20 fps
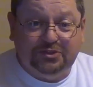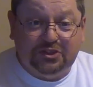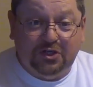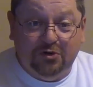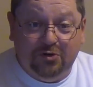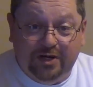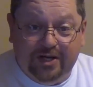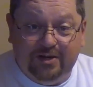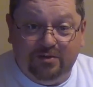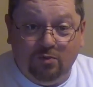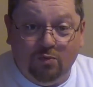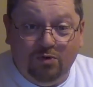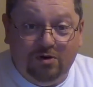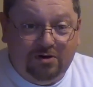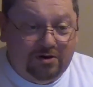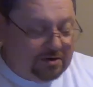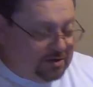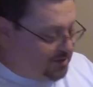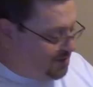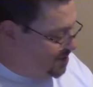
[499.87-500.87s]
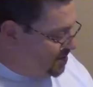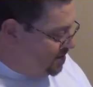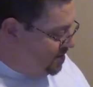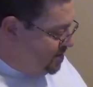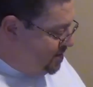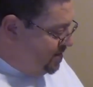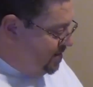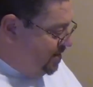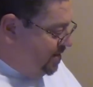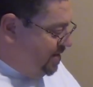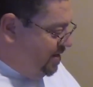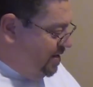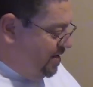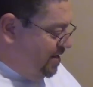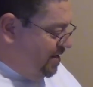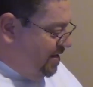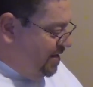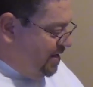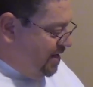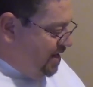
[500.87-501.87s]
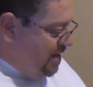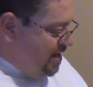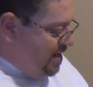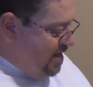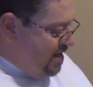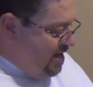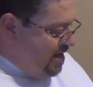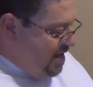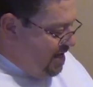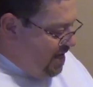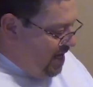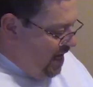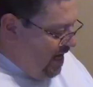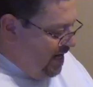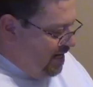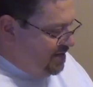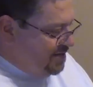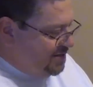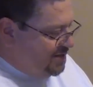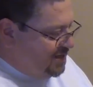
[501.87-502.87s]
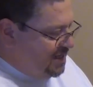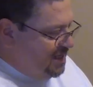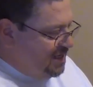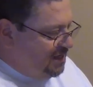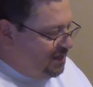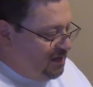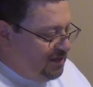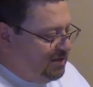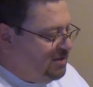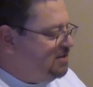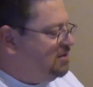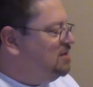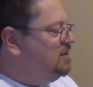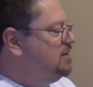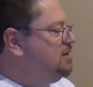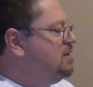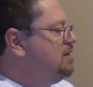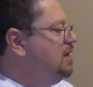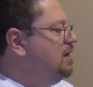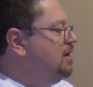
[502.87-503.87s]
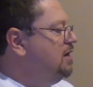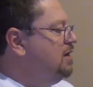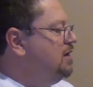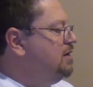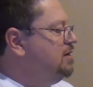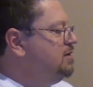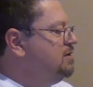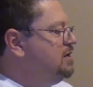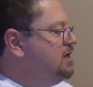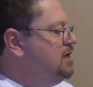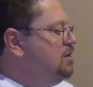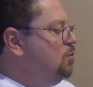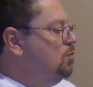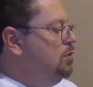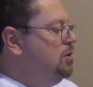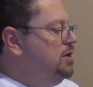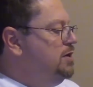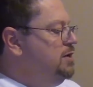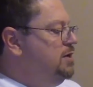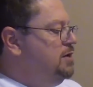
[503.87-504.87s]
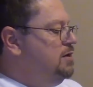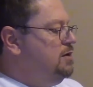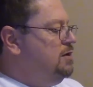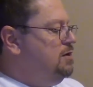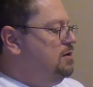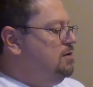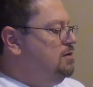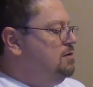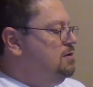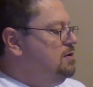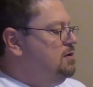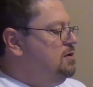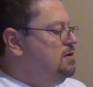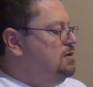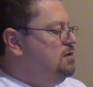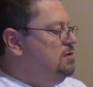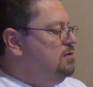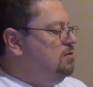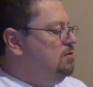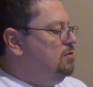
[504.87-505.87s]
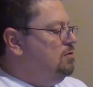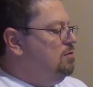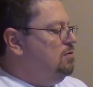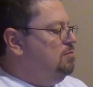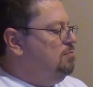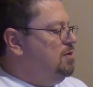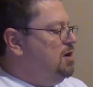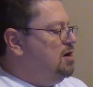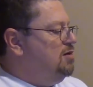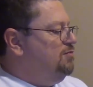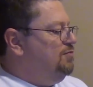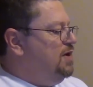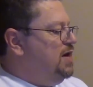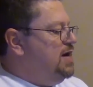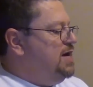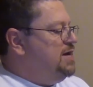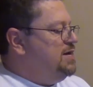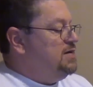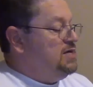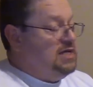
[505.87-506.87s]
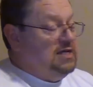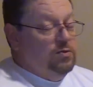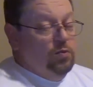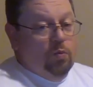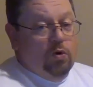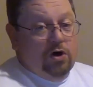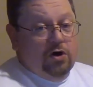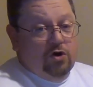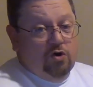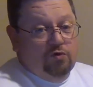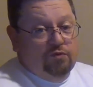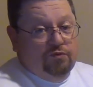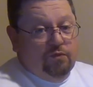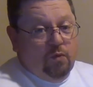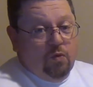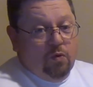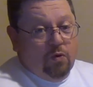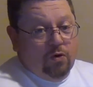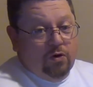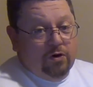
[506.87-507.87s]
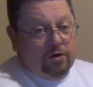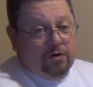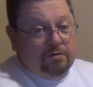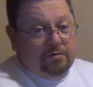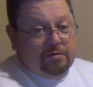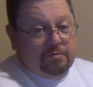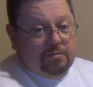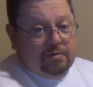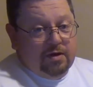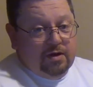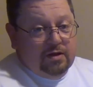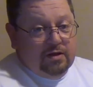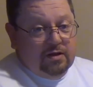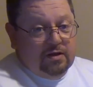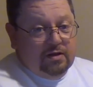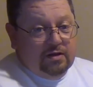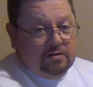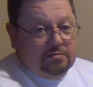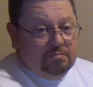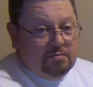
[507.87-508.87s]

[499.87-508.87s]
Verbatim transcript: so it works. A antique uh, D1 or modified D104 uh,